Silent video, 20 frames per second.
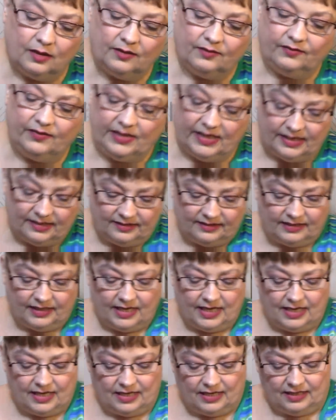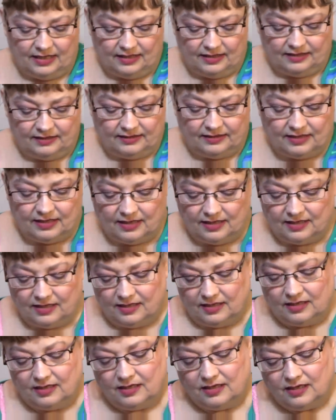This is
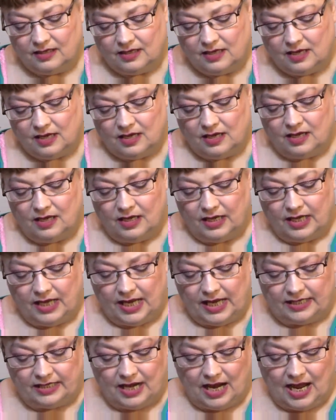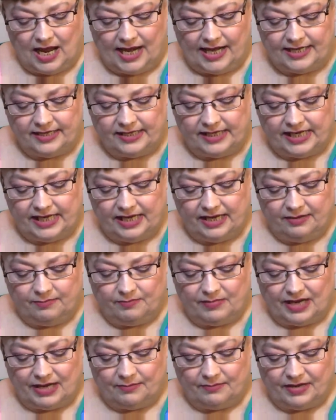an I D
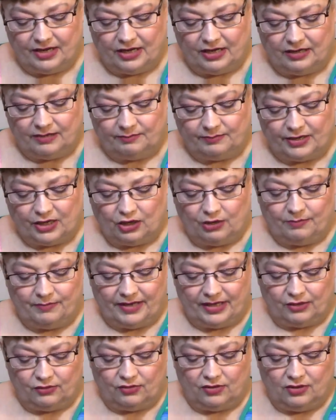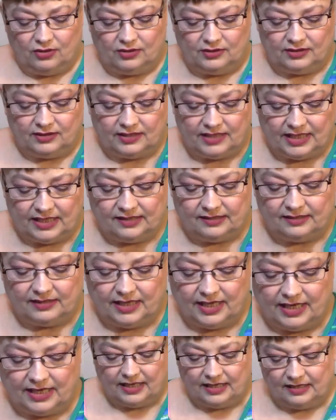by Bare Minerals. This
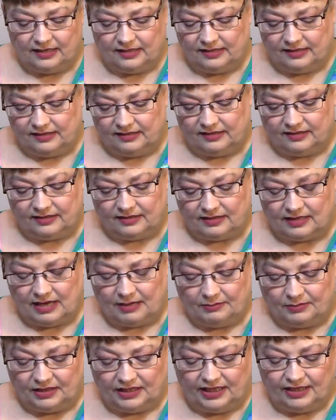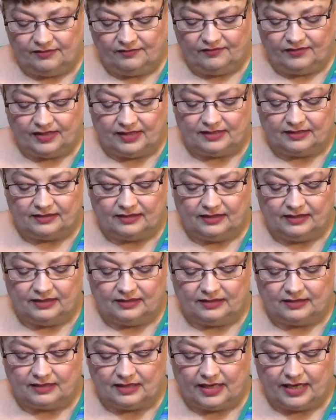is, I believe this
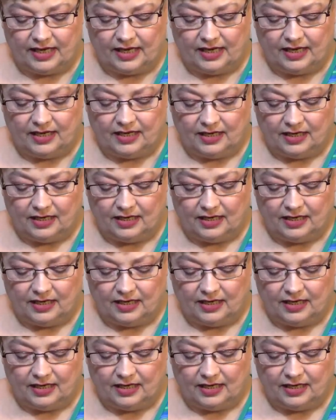is a